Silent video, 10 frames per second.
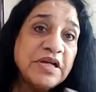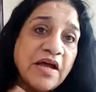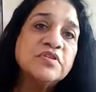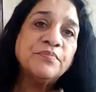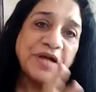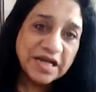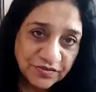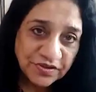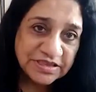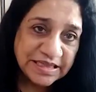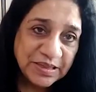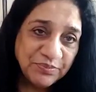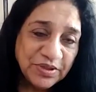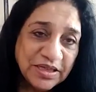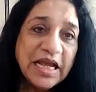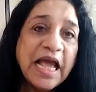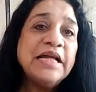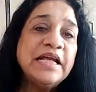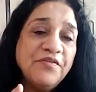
but I was a part of the team. And